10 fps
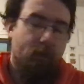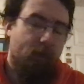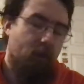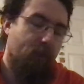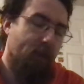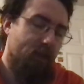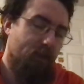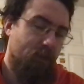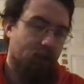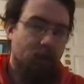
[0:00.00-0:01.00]
I raised
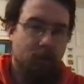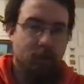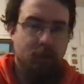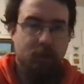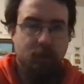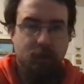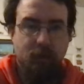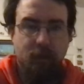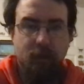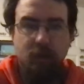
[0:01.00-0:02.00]
those
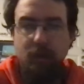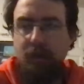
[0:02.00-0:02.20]
aliens,